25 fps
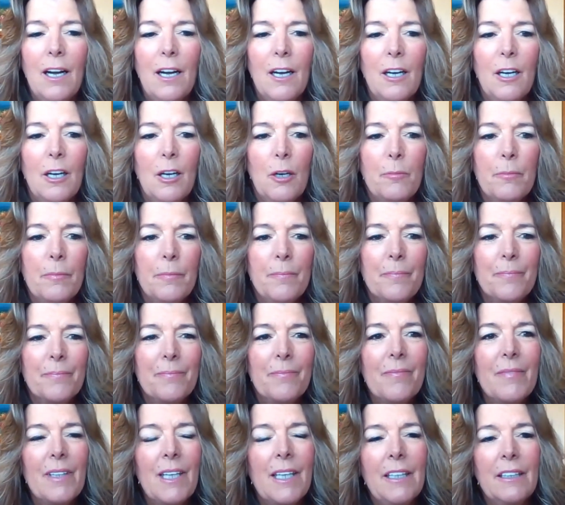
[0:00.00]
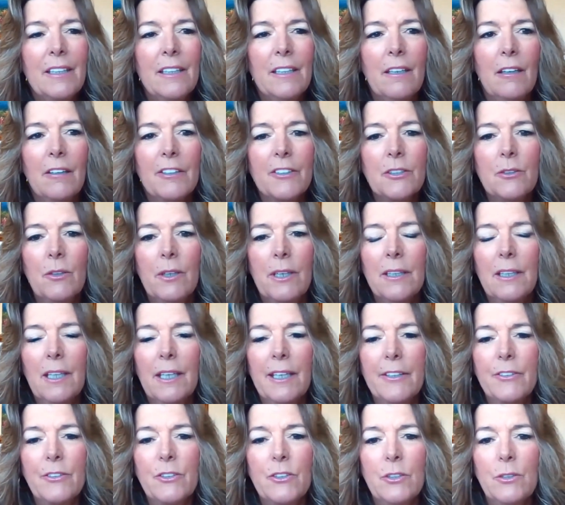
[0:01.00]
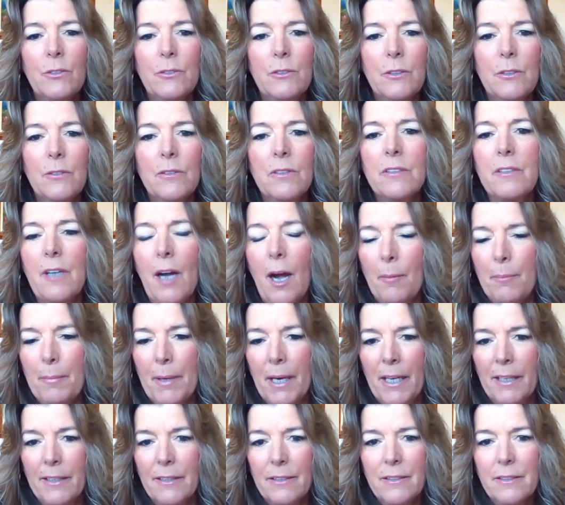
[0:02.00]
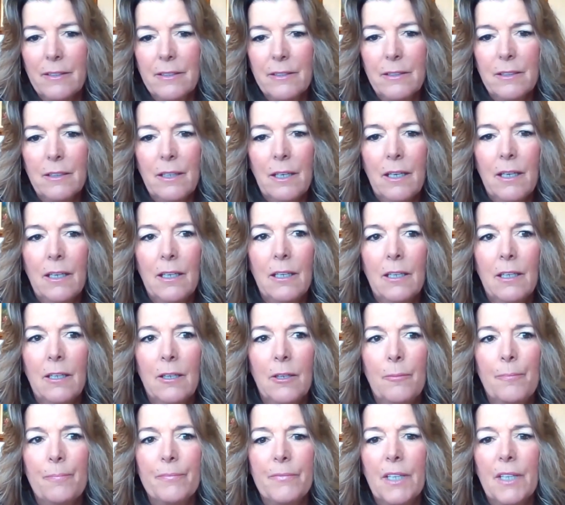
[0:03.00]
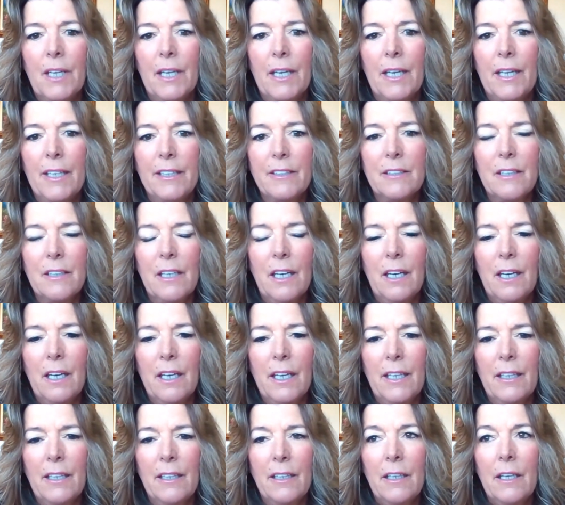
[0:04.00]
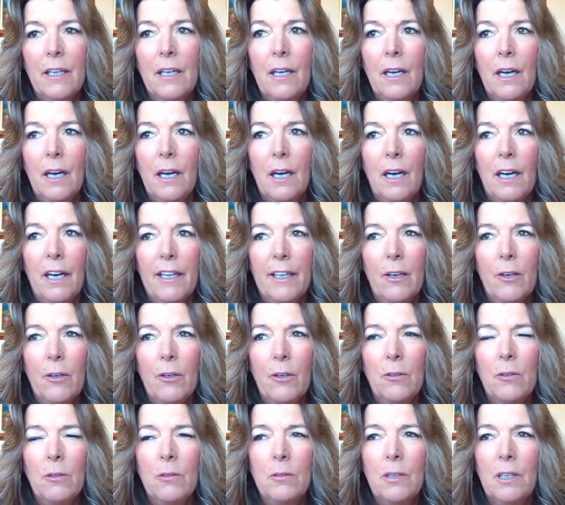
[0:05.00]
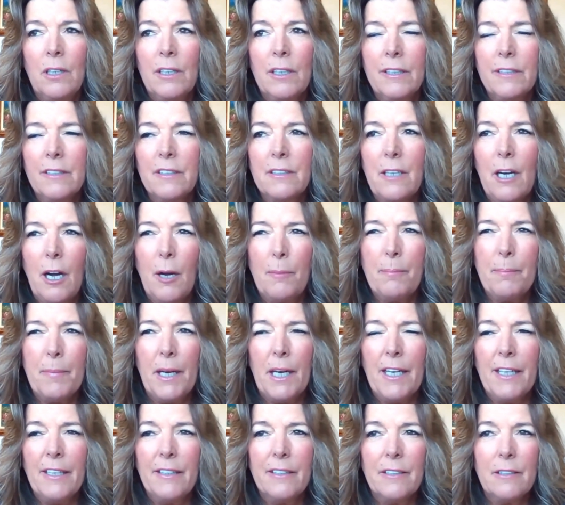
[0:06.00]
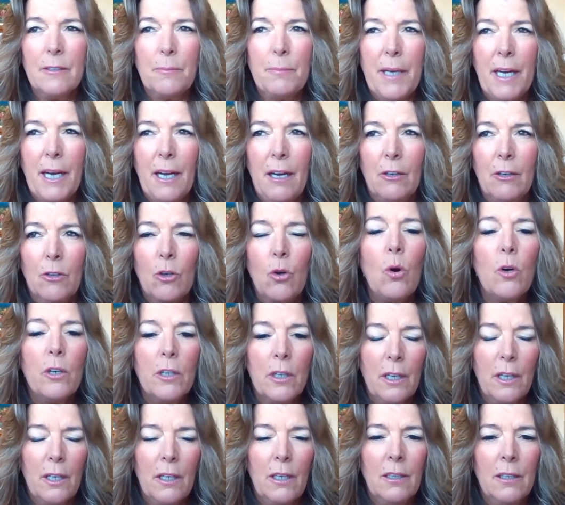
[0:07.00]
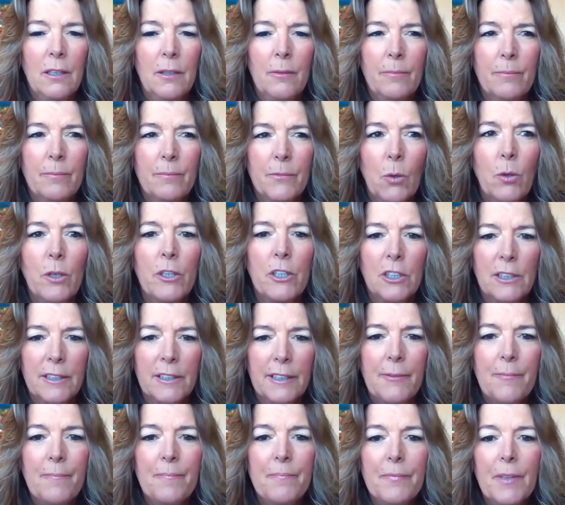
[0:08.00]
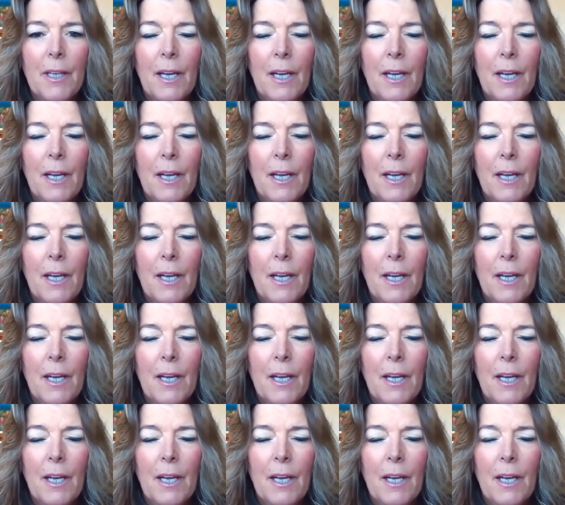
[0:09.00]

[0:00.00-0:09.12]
Um, and then also I like to do stop buys um, that I, I go on stop buys about court um, quarterly.